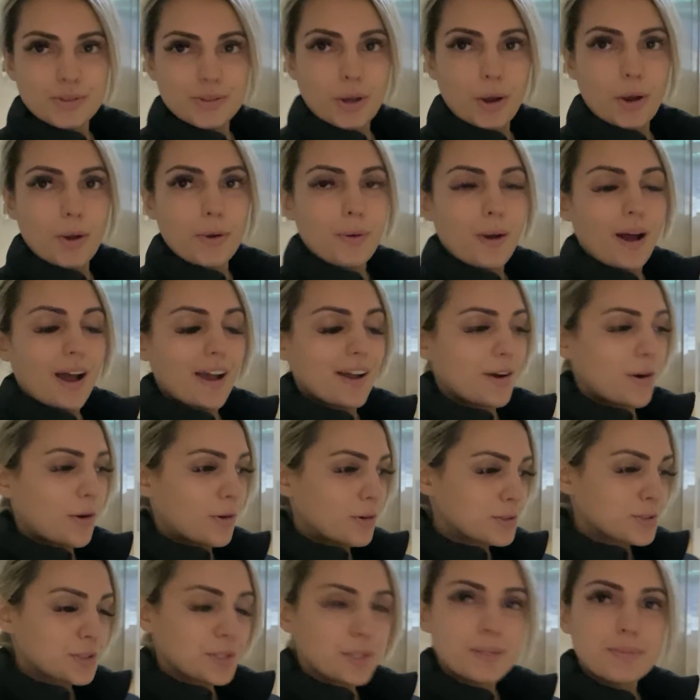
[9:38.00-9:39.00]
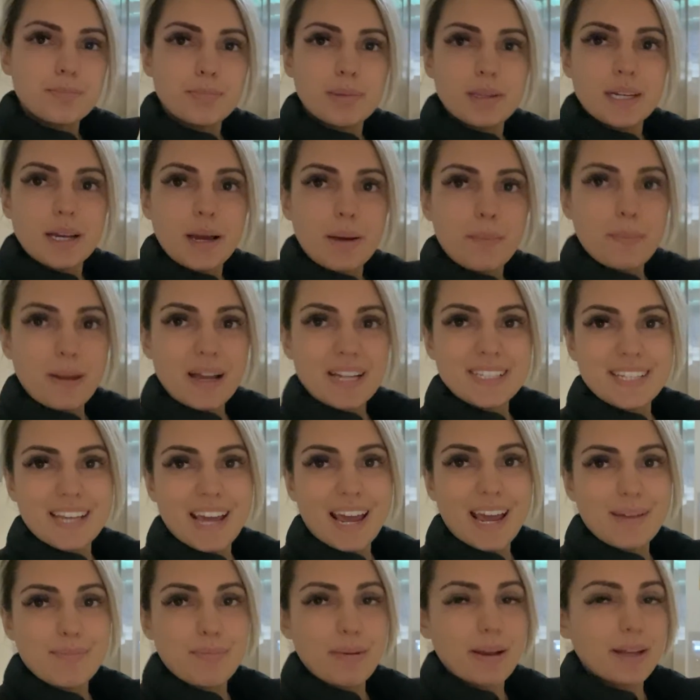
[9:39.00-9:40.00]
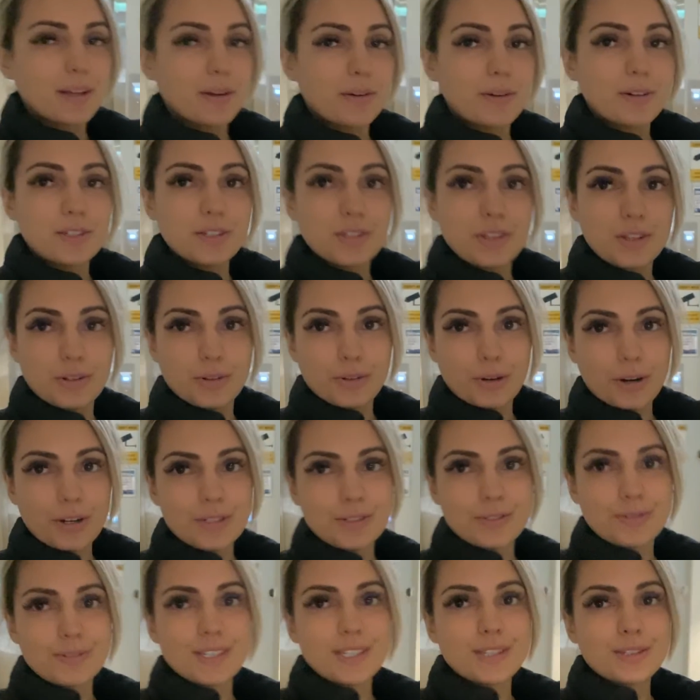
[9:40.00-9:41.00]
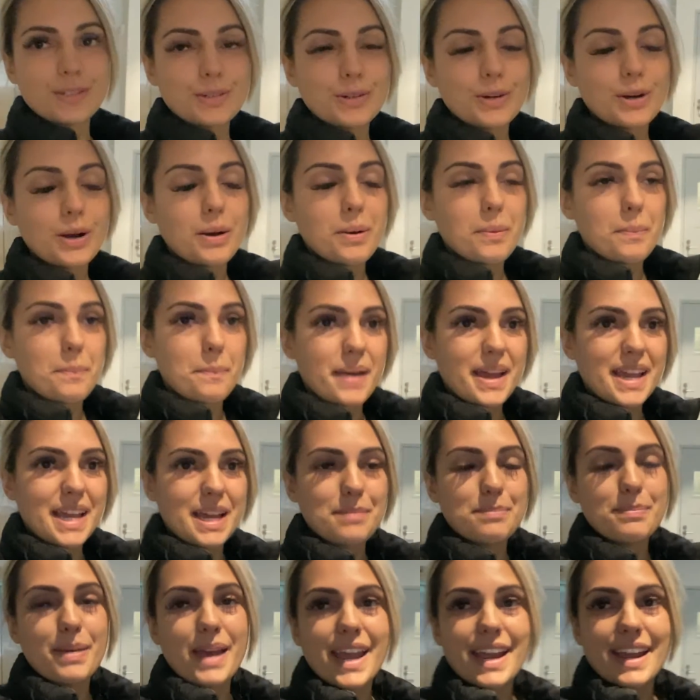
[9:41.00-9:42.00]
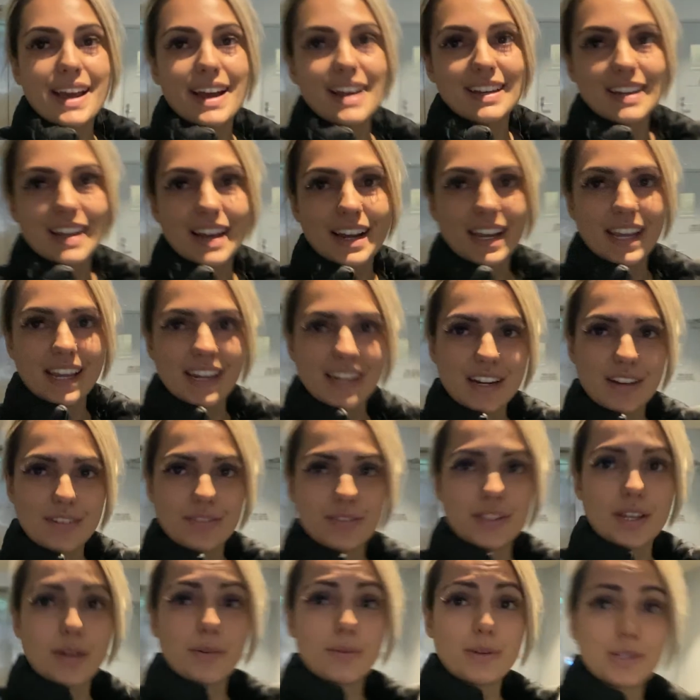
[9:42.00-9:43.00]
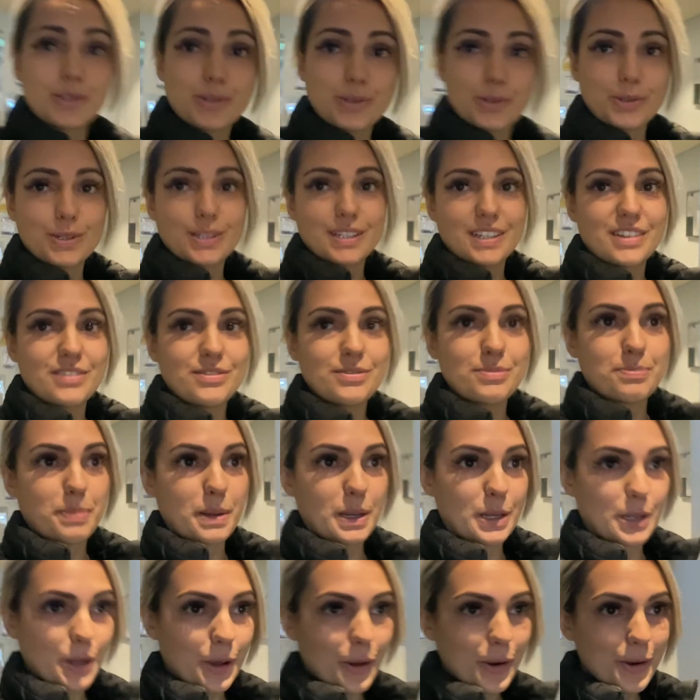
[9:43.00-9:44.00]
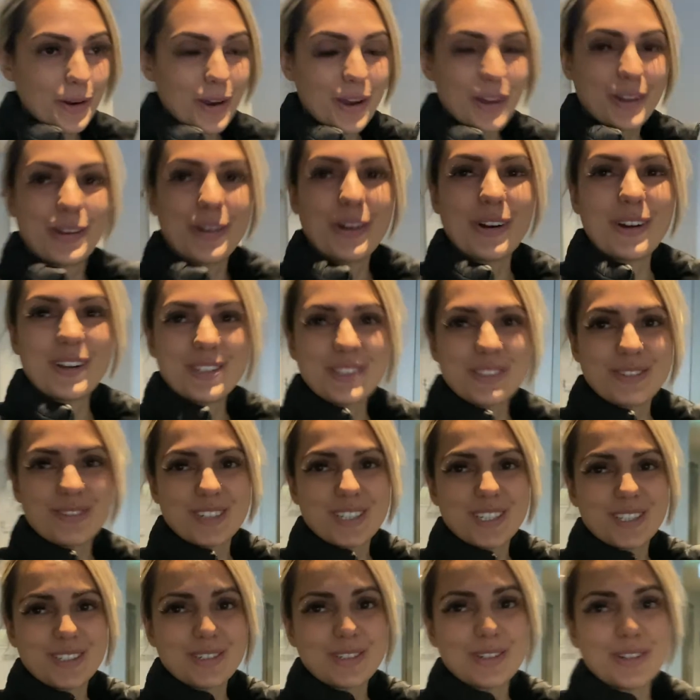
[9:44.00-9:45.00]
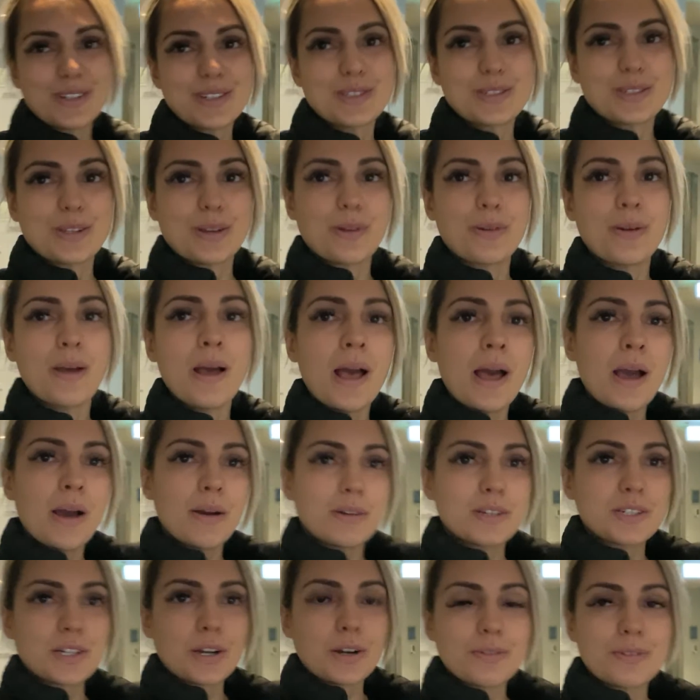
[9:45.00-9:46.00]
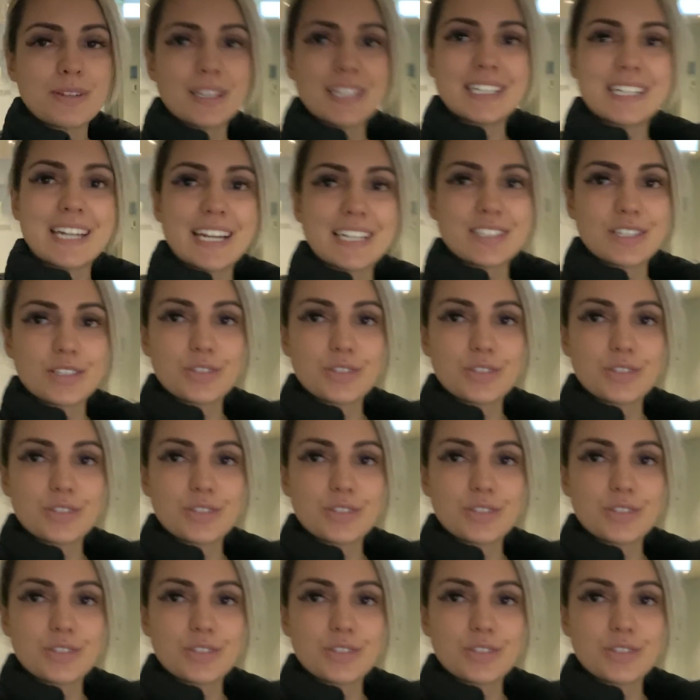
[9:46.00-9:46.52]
So I also split up my day by going to the grocery store. Me and Pete are lucky enough that we do live below a grocery store, so we don't really need